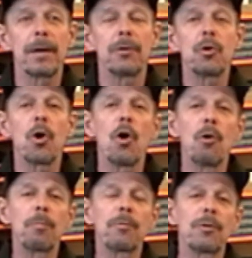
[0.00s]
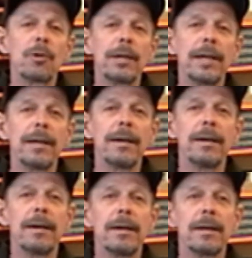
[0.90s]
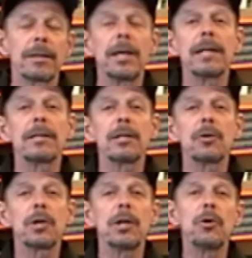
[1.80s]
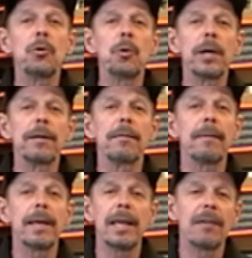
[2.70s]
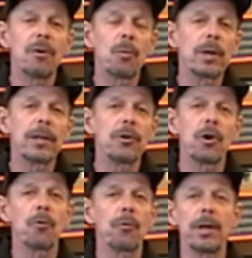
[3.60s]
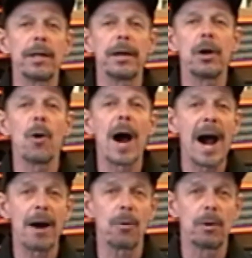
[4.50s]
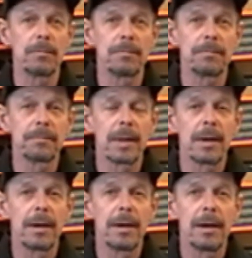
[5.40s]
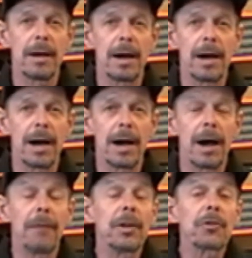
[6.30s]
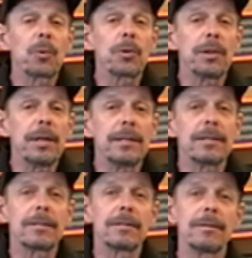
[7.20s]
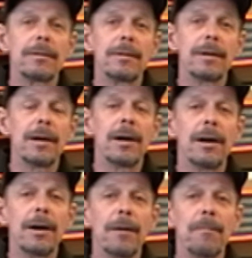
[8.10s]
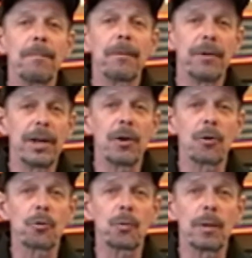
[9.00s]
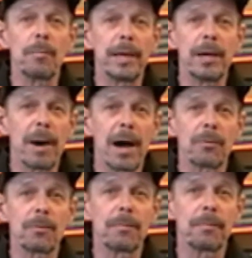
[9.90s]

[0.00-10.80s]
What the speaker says: to hopefully think that you can do it even when you don't really know how. And that's what these videos will be about.